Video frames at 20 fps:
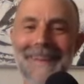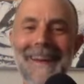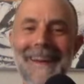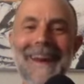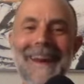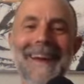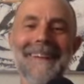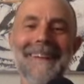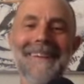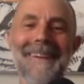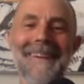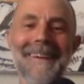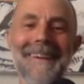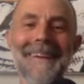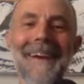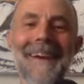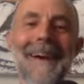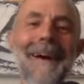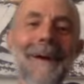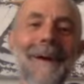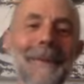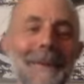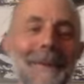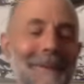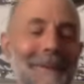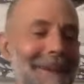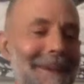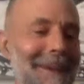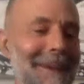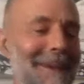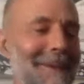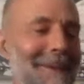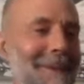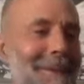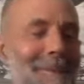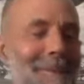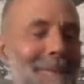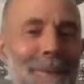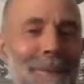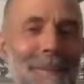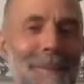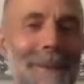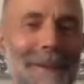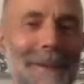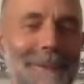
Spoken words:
I don't know. Hold on a sec. I got to put my